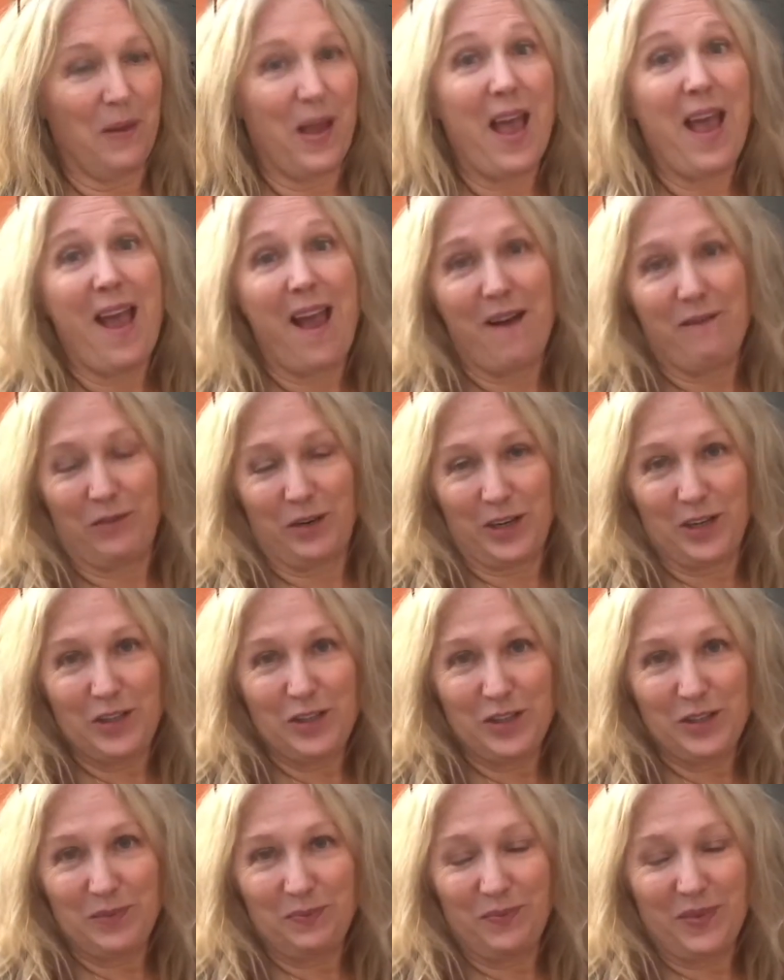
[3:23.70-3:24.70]

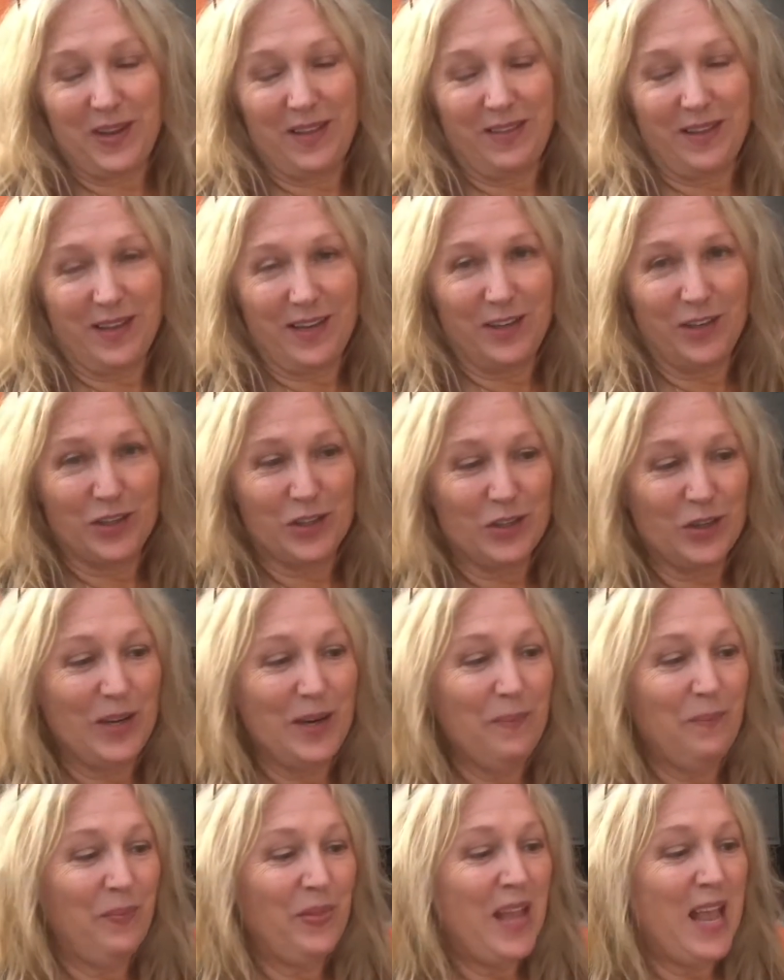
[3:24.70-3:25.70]
average in the
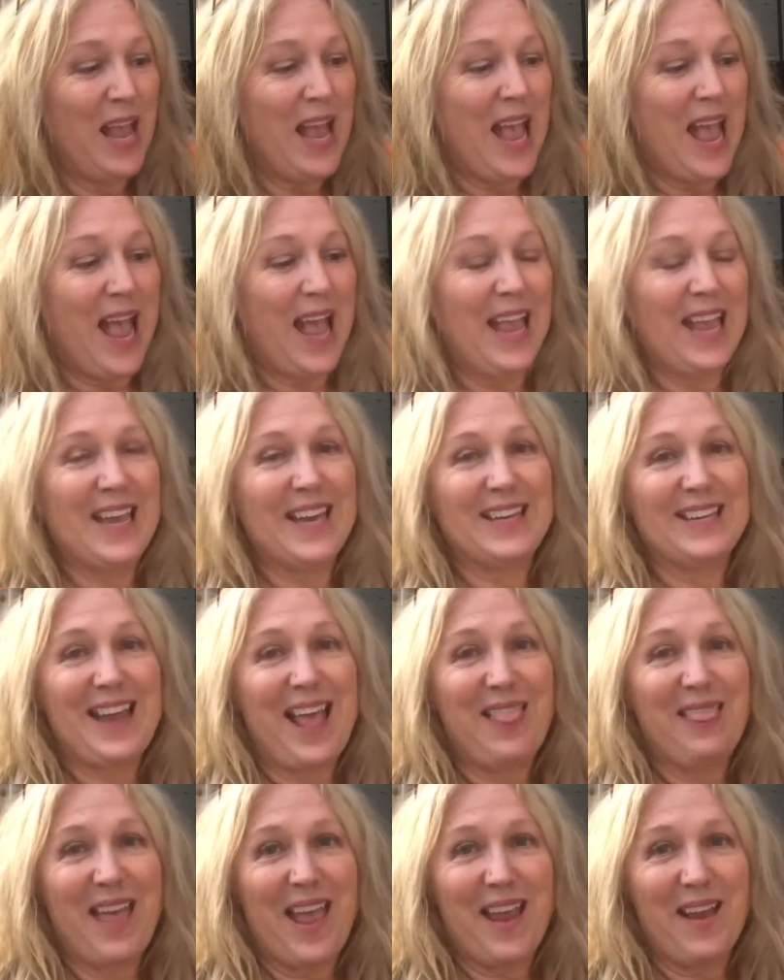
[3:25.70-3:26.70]
industry.
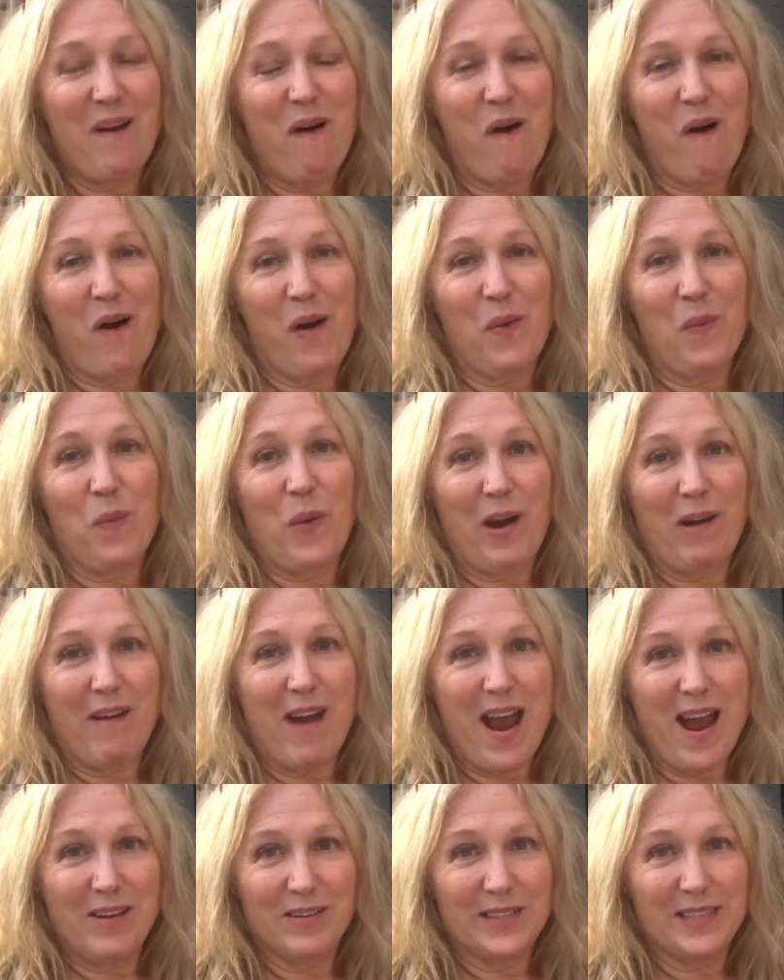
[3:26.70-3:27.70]
And they are
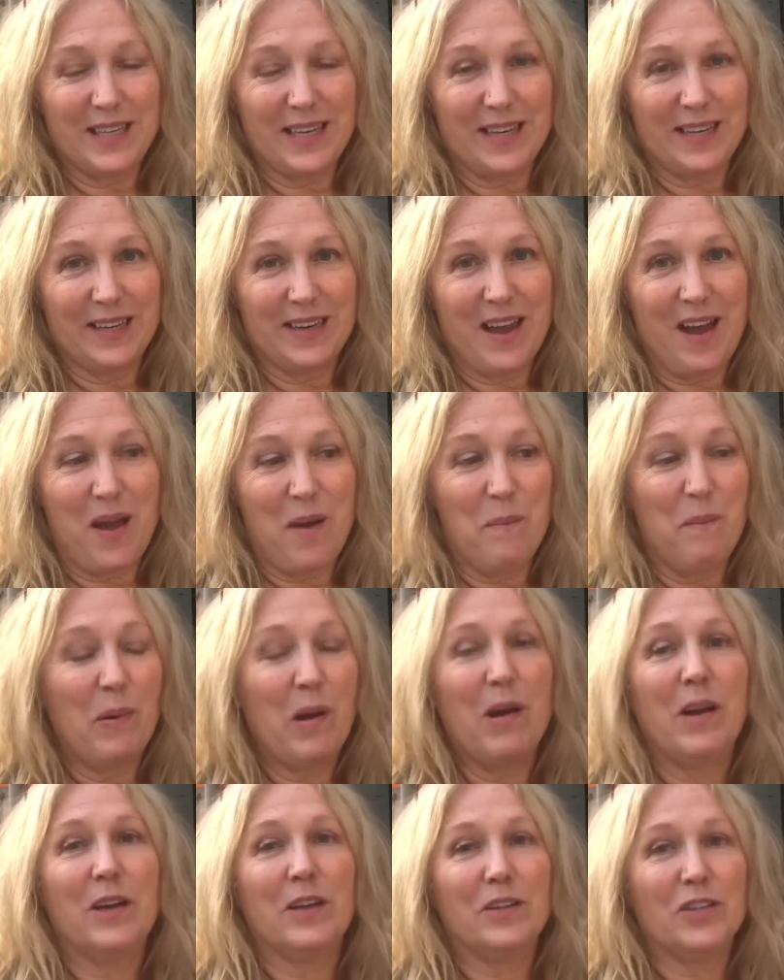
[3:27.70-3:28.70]
warehousing a
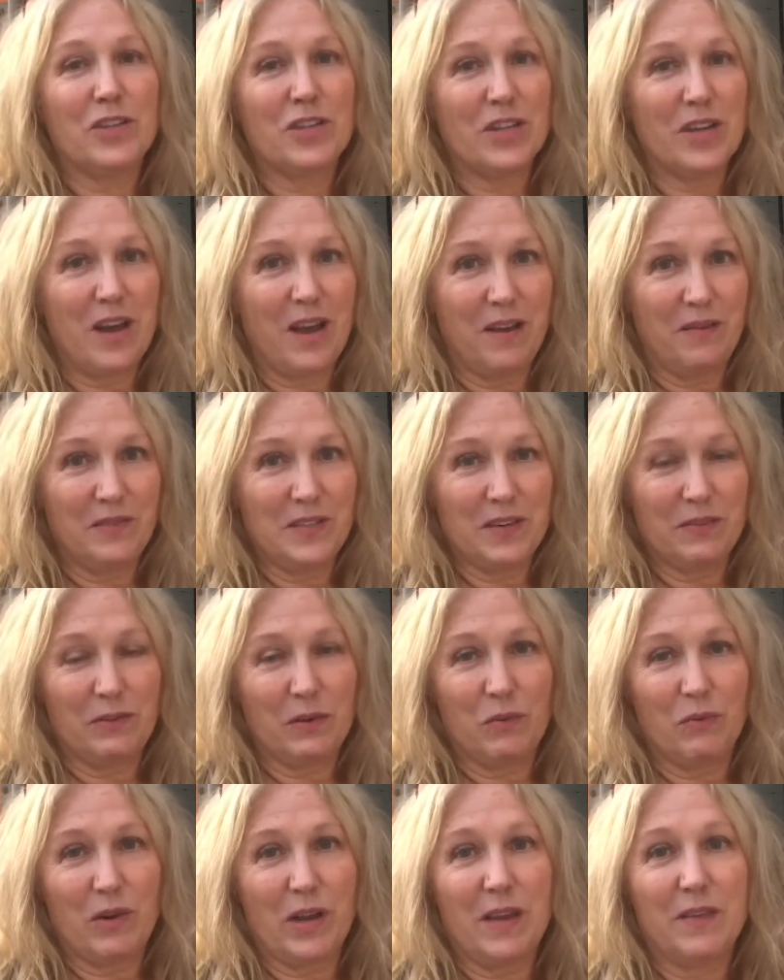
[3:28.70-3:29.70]
bunch of
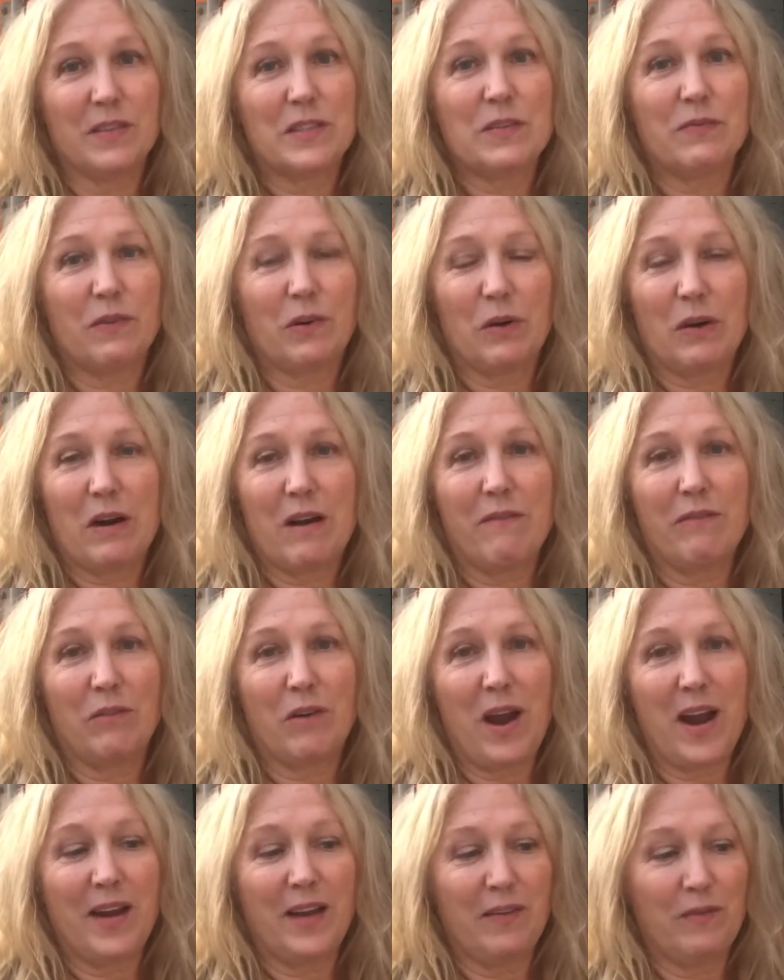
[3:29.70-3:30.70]
different wreaths for a
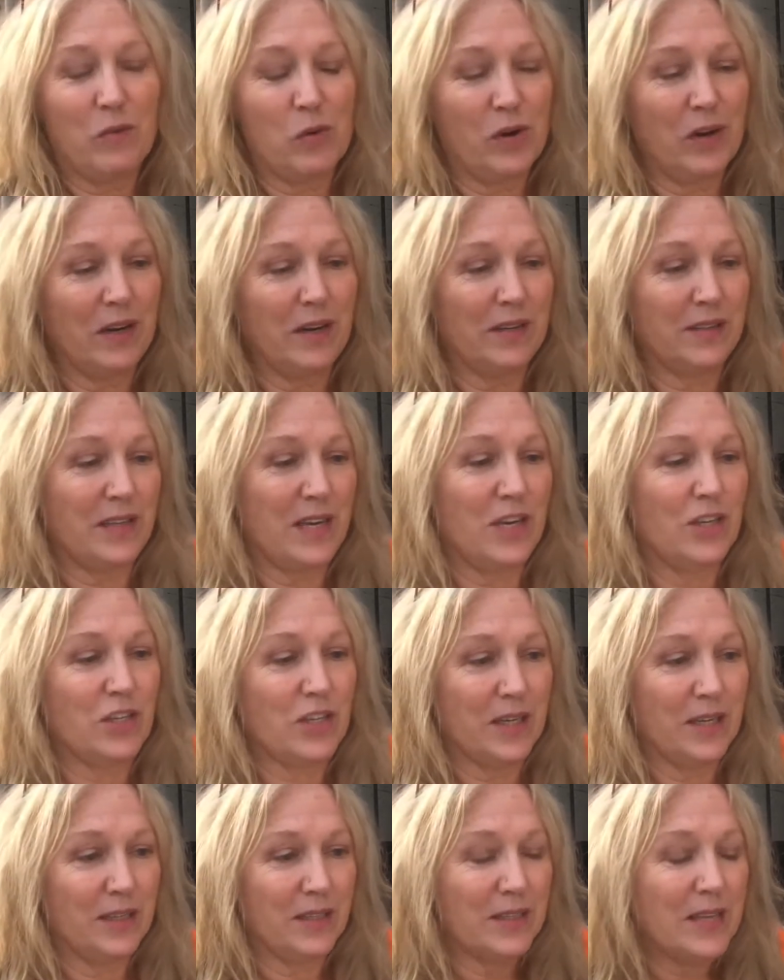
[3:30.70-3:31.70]
variety of
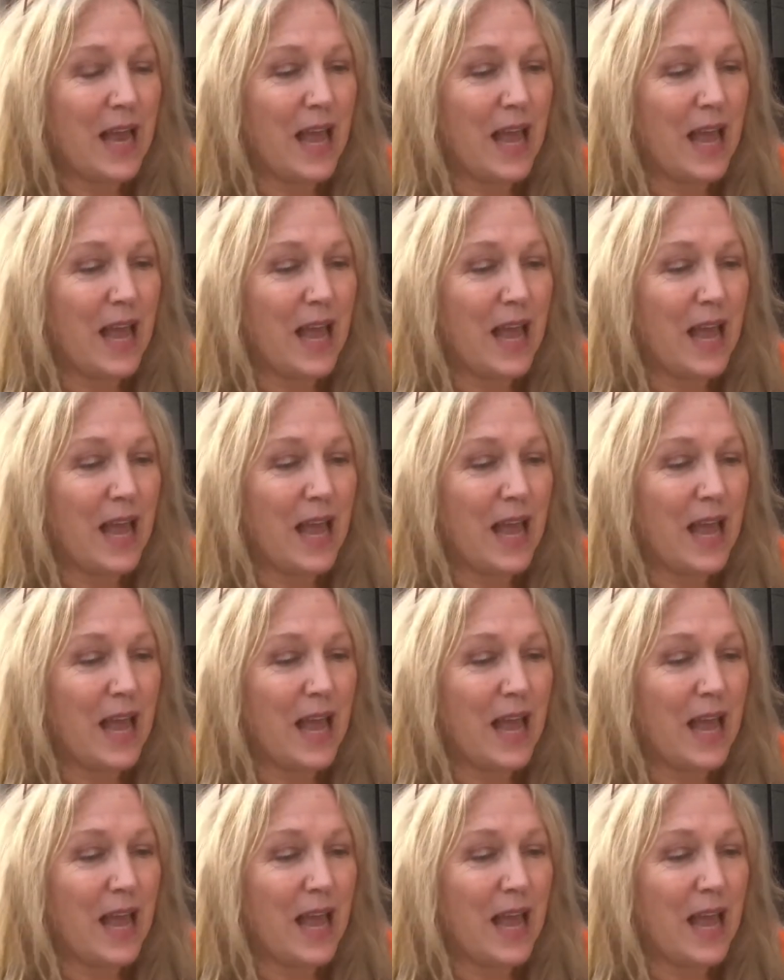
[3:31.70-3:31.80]
organizations.